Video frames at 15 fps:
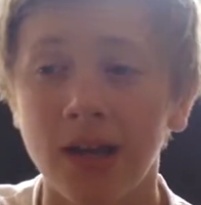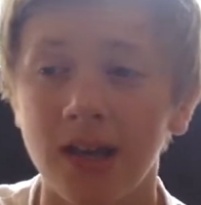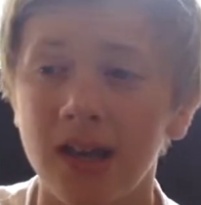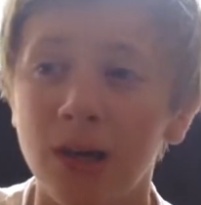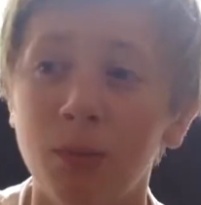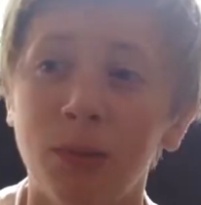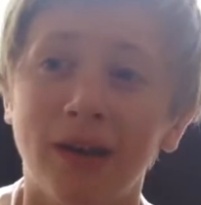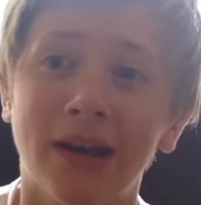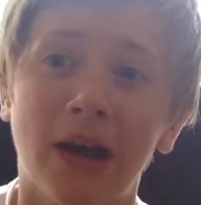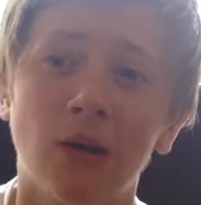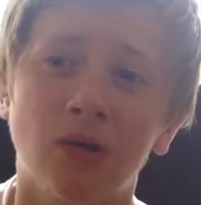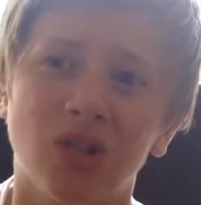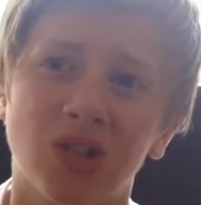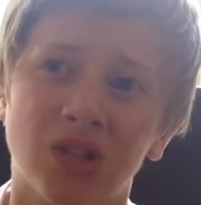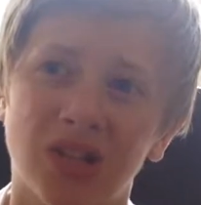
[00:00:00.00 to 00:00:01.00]
He played
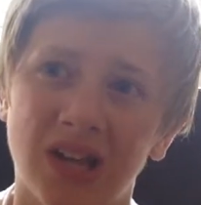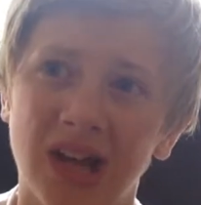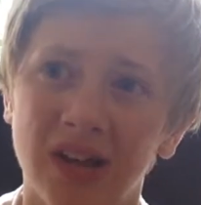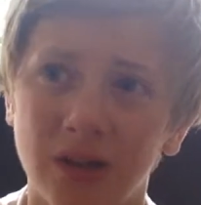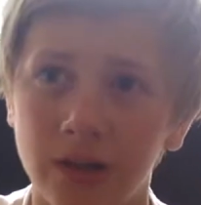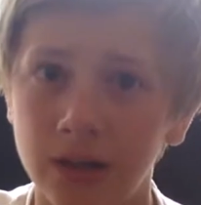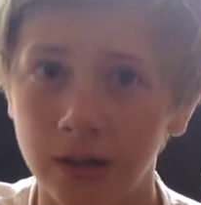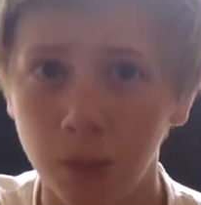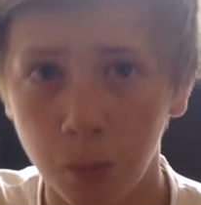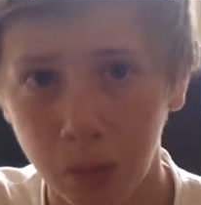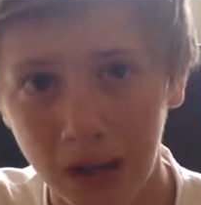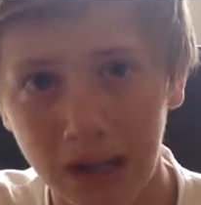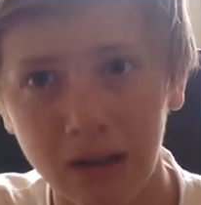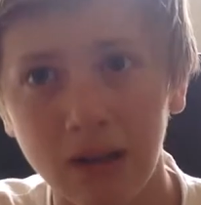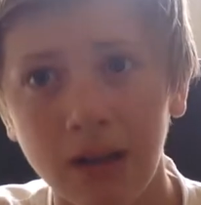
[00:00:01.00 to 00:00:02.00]
outstandingly
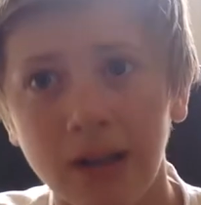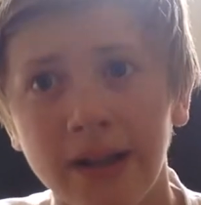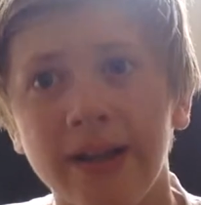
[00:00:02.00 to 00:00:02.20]
well.